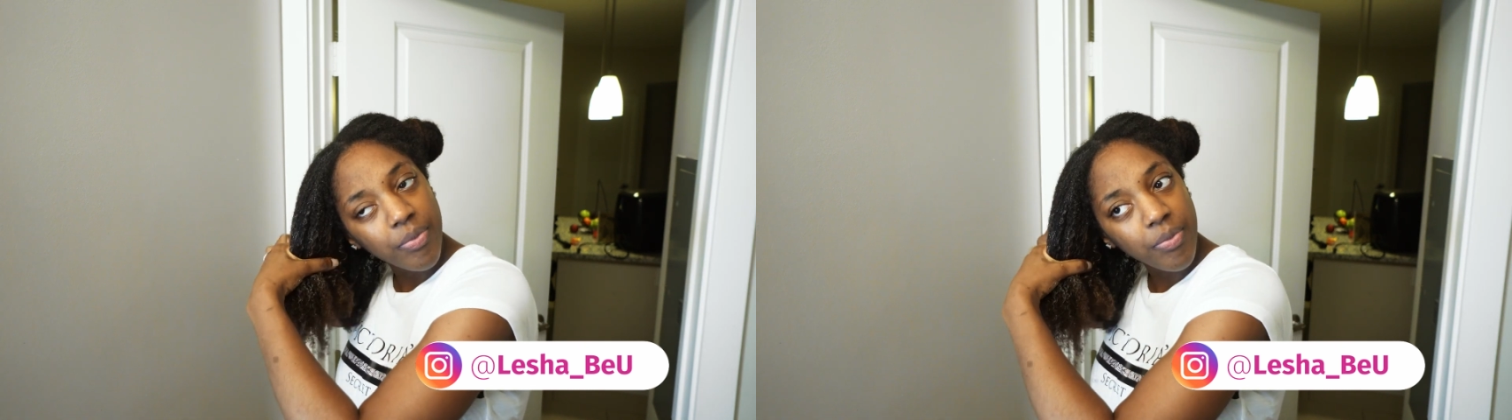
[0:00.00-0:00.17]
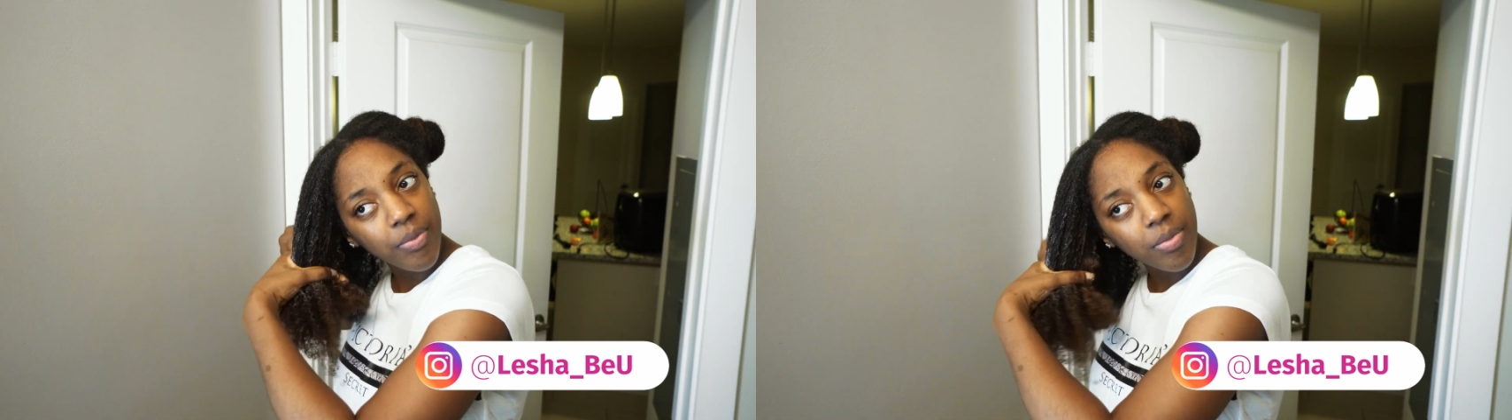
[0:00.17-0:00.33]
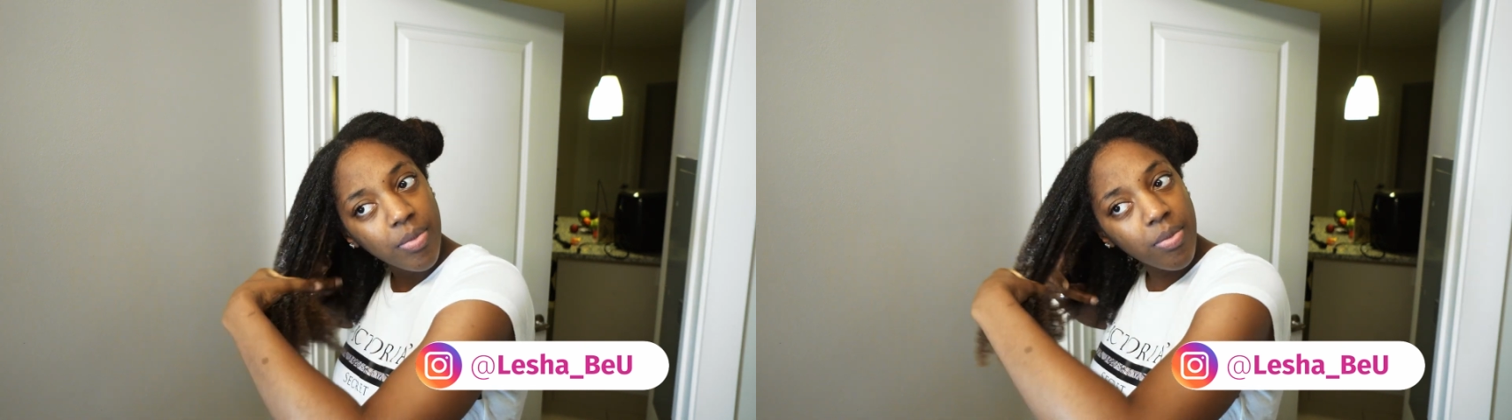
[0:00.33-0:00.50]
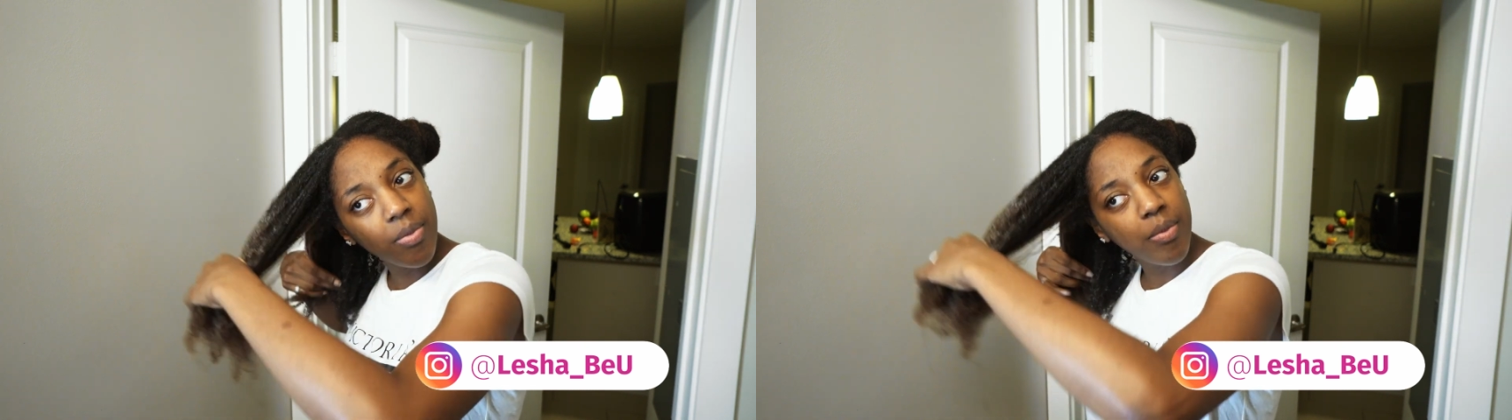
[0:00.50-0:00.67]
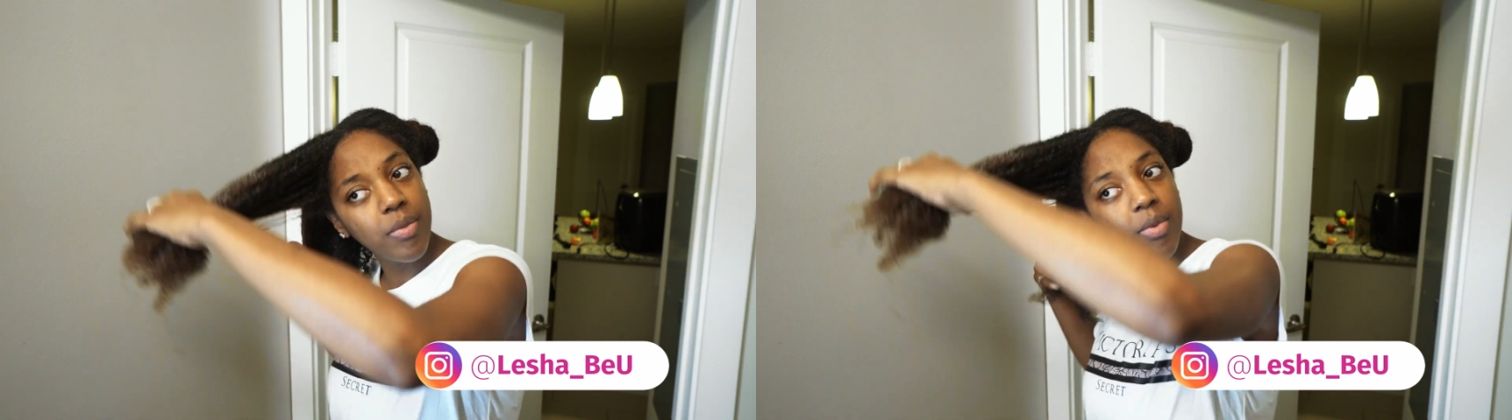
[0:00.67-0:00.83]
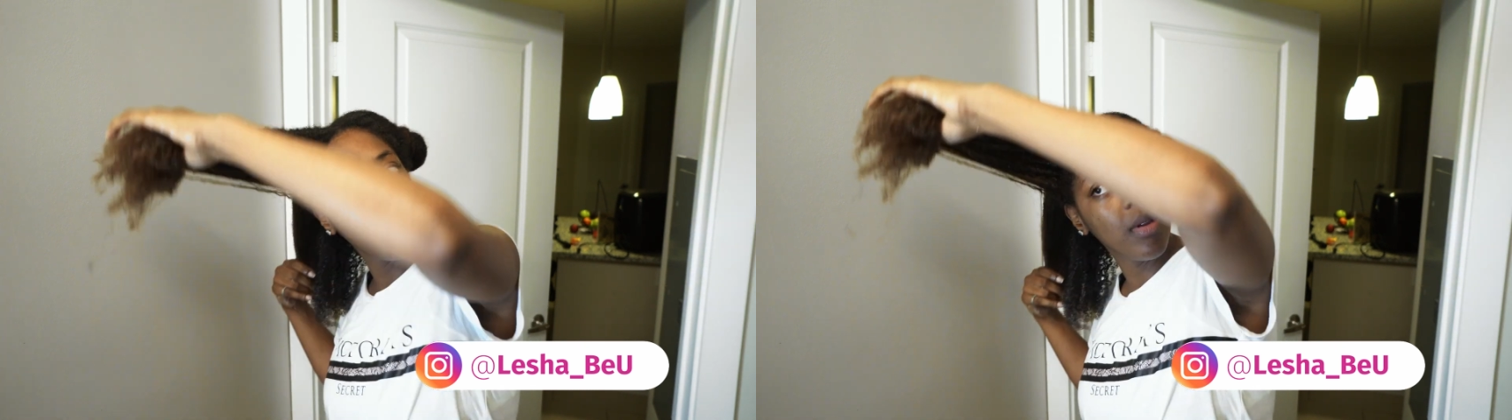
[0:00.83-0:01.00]
making sure
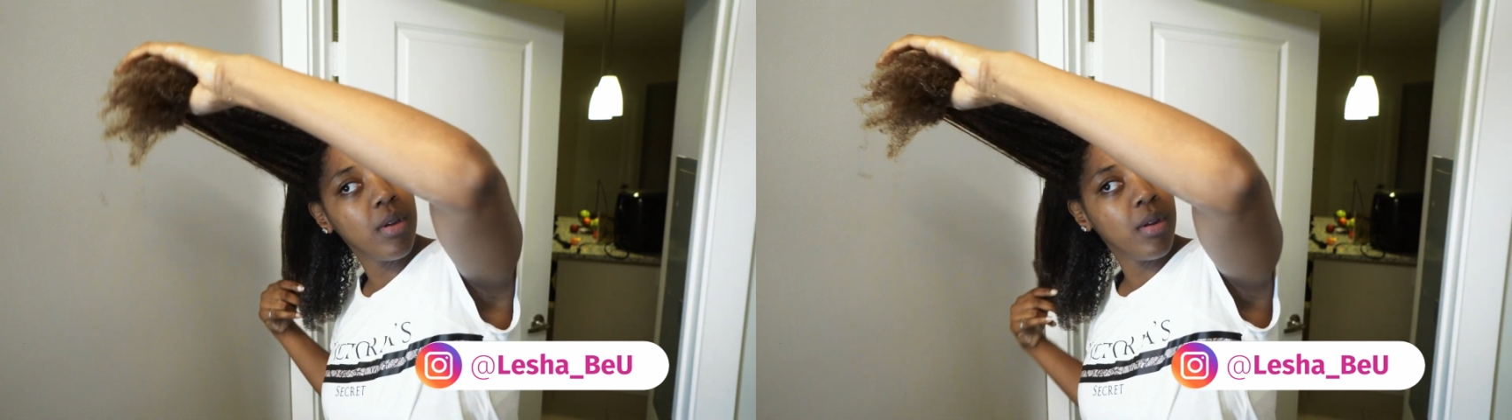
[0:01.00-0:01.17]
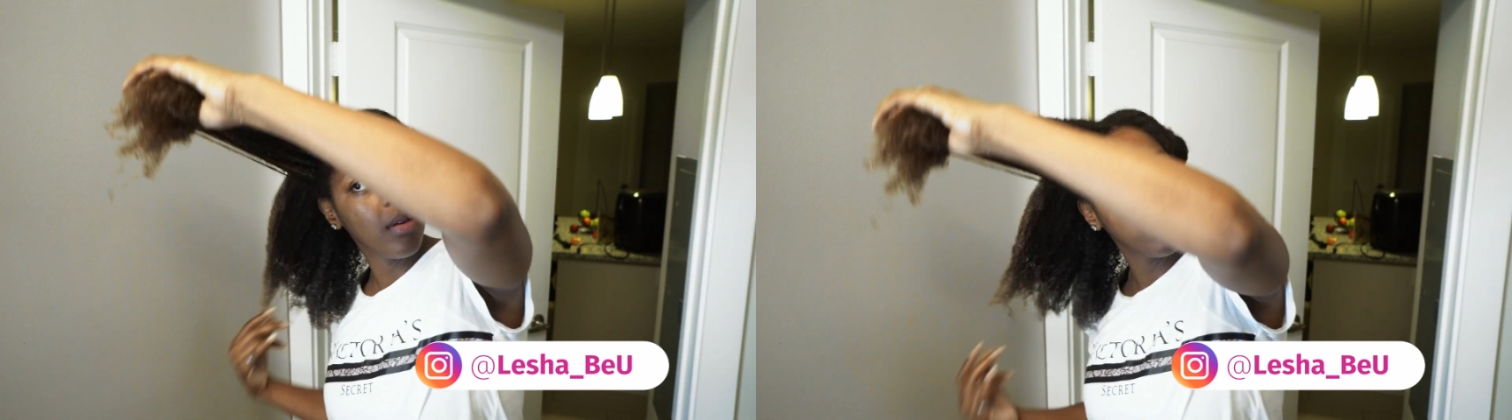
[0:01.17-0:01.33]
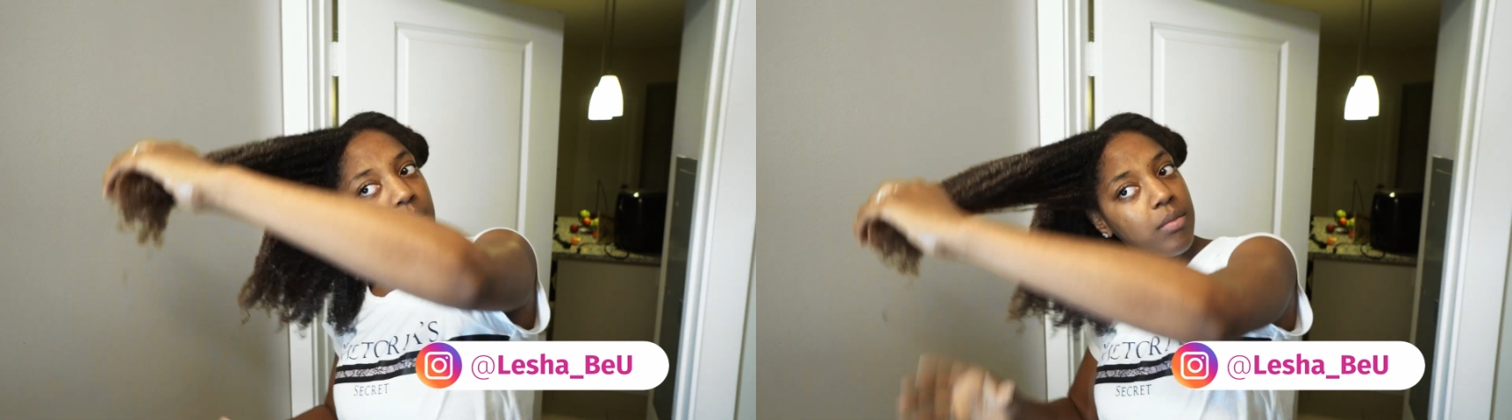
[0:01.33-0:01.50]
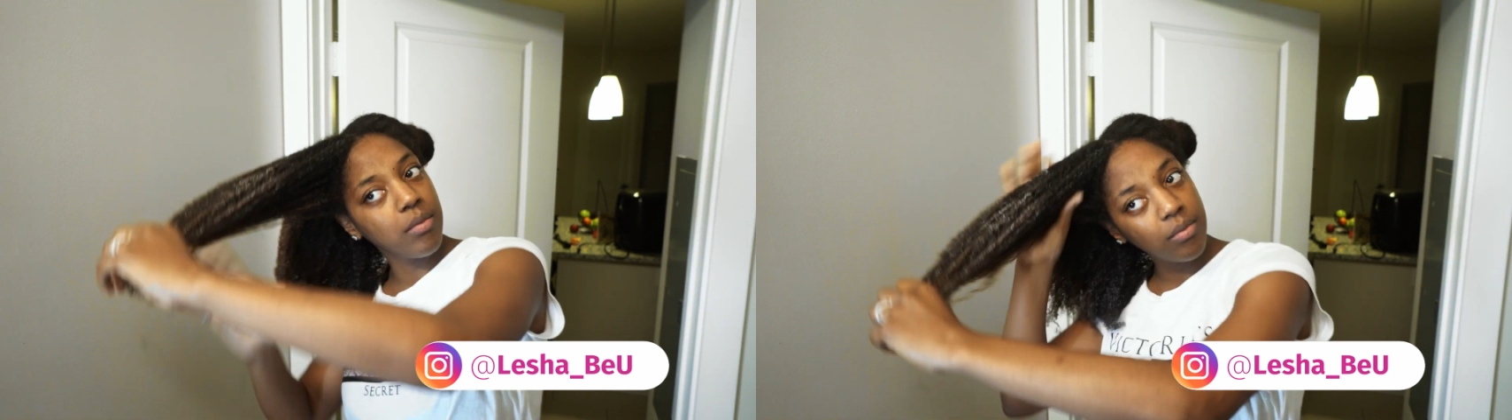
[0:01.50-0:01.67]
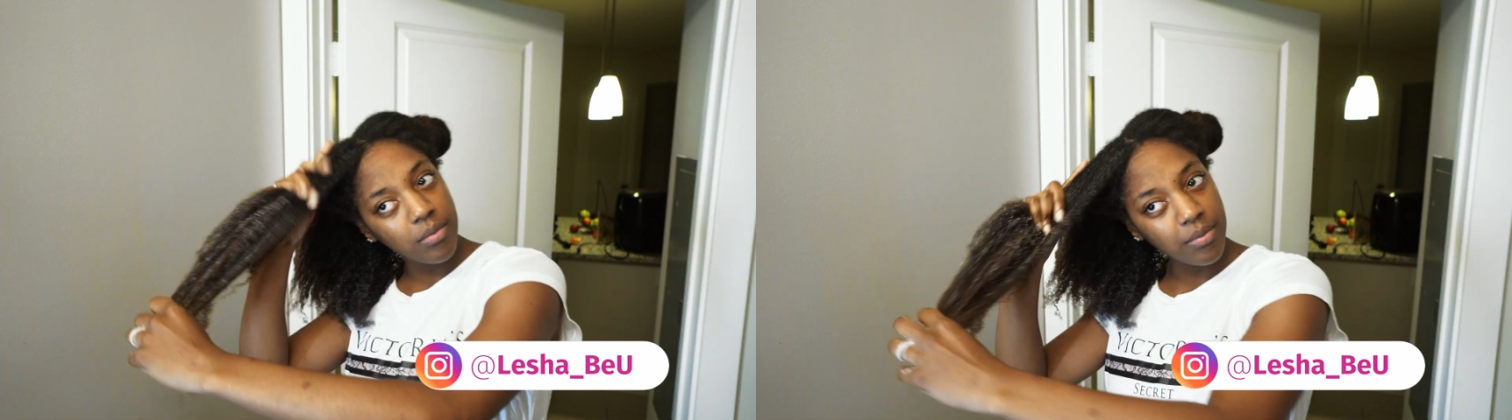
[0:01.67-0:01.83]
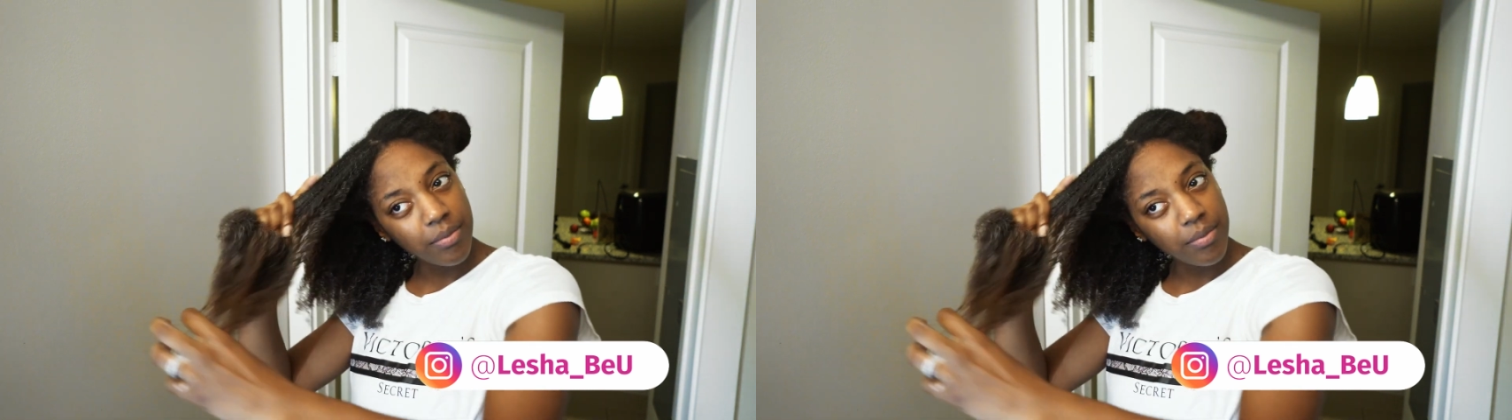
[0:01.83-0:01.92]
I get each and